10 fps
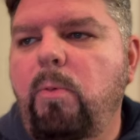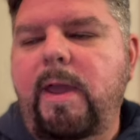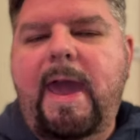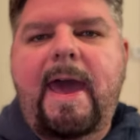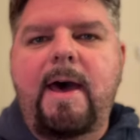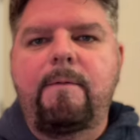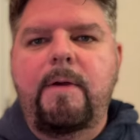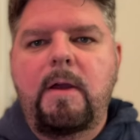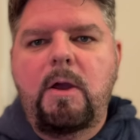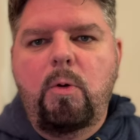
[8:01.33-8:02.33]
we have
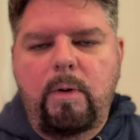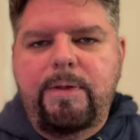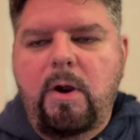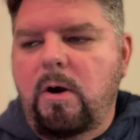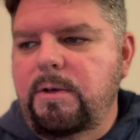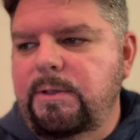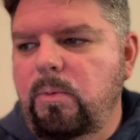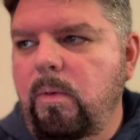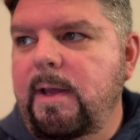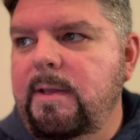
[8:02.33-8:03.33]
with
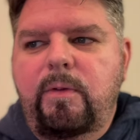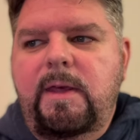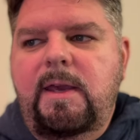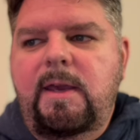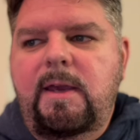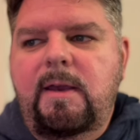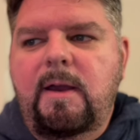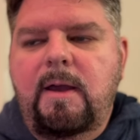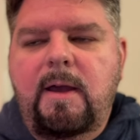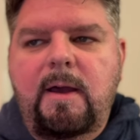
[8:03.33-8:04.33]
Carson Wentz. The
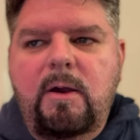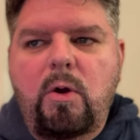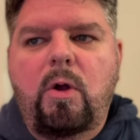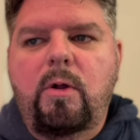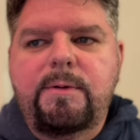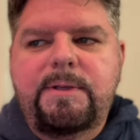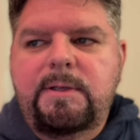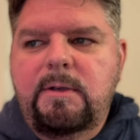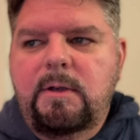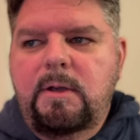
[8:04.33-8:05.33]
Colts
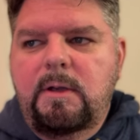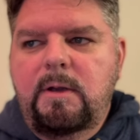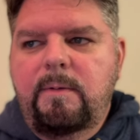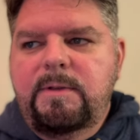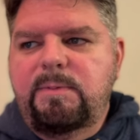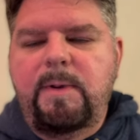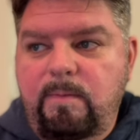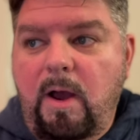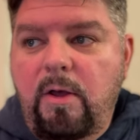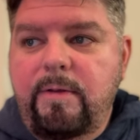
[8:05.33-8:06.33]
spent
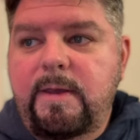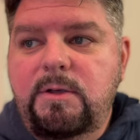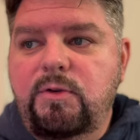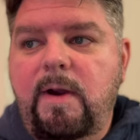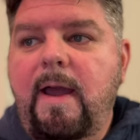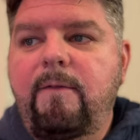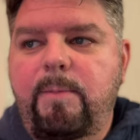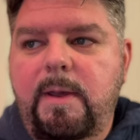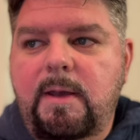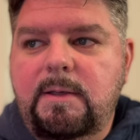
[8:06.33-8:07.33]
all of these draft
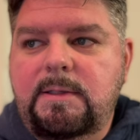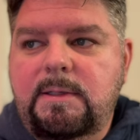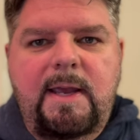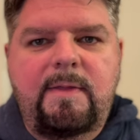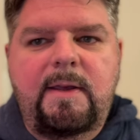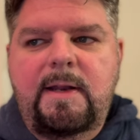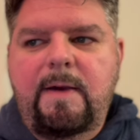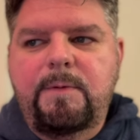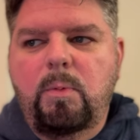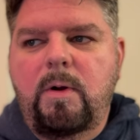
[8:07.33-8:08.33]
picks, and then
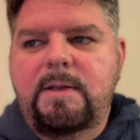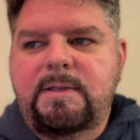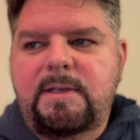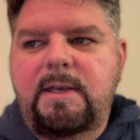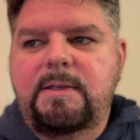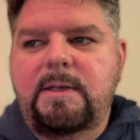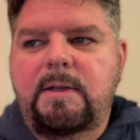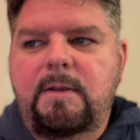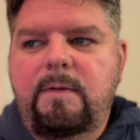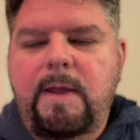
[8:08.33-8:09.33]
after one
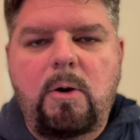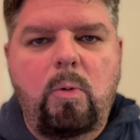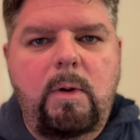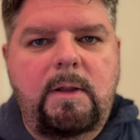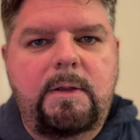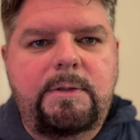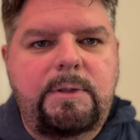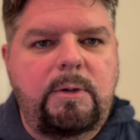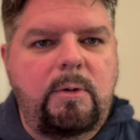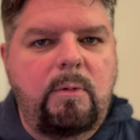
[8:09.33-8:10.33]
season, they were willing
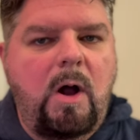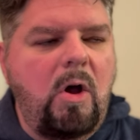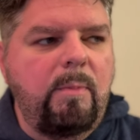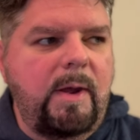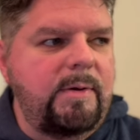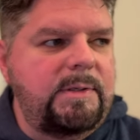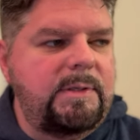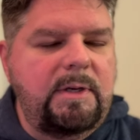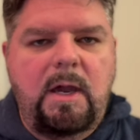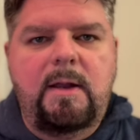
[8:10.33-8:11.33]
to
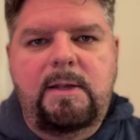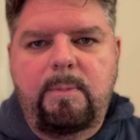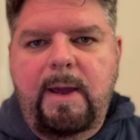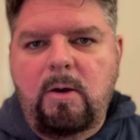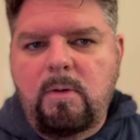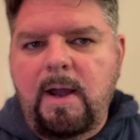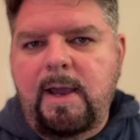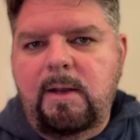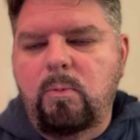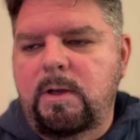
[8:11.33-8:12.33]
almost cut him
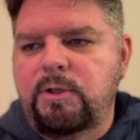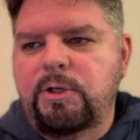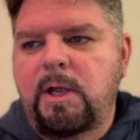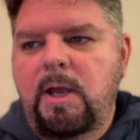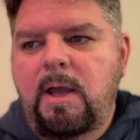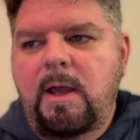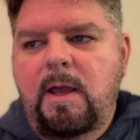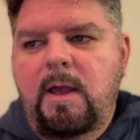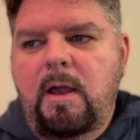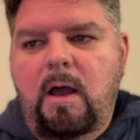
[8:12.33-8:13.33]
outright, which
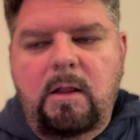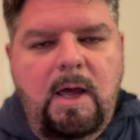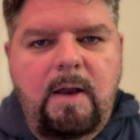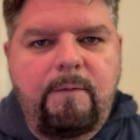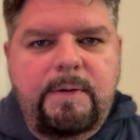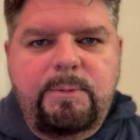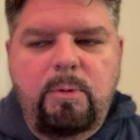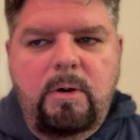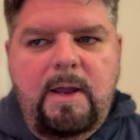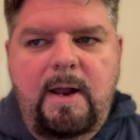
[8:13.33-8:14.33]
a lot of us
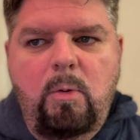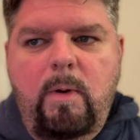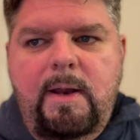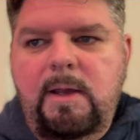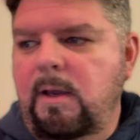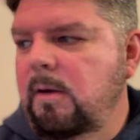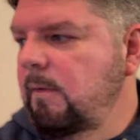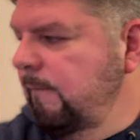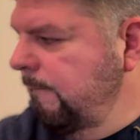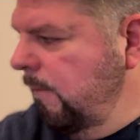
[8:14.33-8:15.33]
were kind of waiting
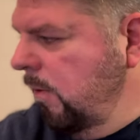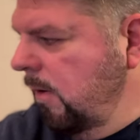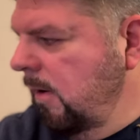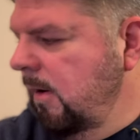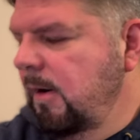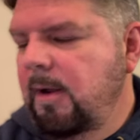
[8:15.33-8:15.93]
for